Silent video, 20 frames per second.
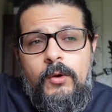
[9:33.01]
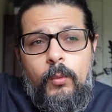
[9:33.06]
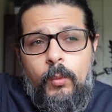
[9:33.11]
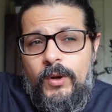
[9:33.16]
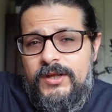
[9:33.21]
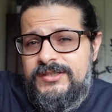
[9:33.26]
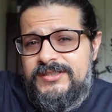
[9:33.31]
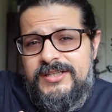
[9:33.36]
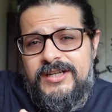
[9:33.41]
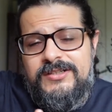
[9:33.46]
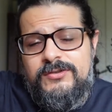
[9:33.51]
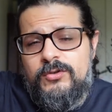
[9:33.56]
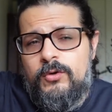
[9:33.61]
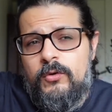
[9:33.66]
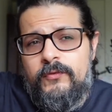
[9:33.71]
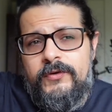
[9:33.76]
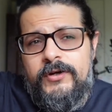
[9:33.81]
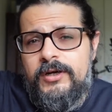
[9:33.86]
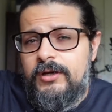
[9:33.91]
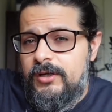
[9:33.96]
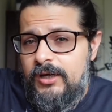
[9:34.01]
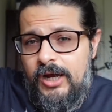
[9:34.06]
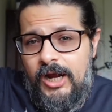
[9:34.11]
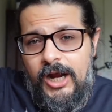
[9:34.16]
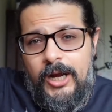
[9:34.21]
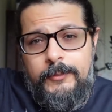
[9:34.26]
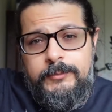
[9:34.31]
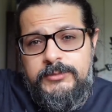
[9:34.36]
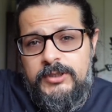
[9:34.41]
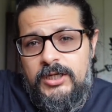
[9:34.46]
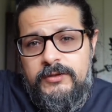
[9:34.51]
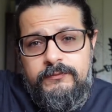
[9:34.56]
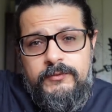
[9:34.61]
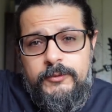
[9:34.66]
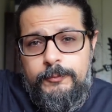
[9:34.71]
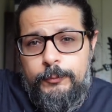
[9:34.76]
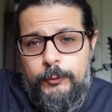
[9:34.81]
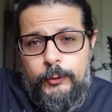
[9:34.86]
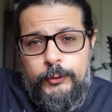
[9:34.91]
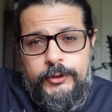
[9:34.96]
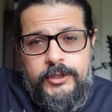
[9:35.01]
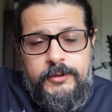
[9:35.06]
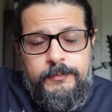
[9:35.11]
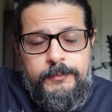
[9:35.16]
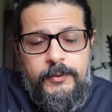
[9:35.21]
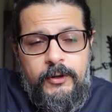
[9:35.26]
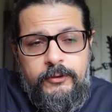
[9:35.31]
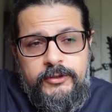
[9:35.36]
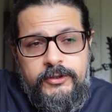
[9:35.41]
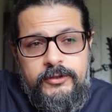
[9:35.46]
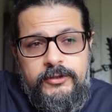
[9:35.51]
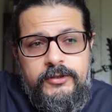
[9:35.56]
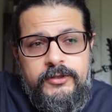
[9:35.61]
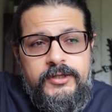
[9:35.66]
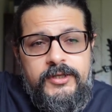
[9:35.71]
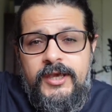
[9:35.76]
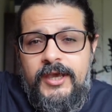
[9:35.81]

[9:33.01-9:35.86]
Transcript: Once that's over, I'm done with protein powder.